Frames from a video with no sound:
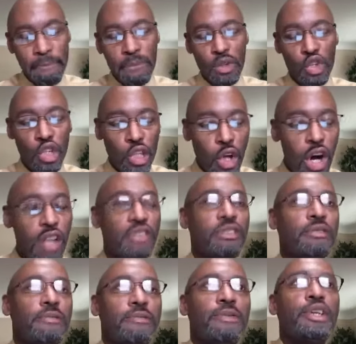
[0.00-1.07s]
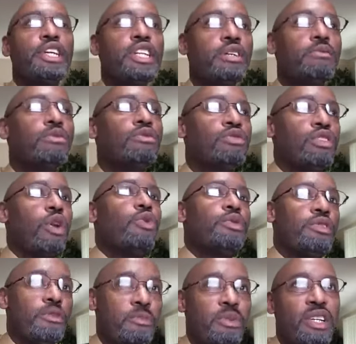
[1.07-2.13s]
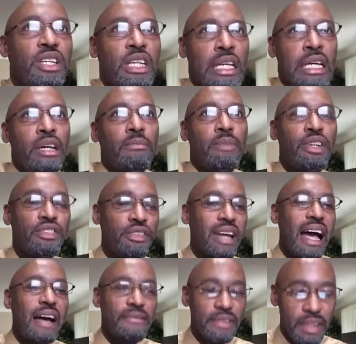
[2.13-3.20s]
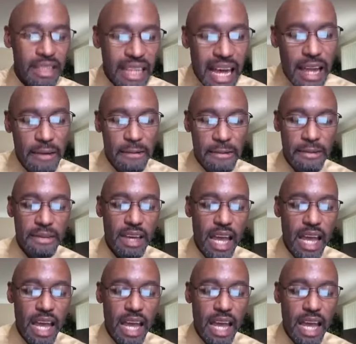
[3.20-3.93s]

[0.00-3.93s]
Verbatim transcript: You lost your freedom, so to speak, but you have your life.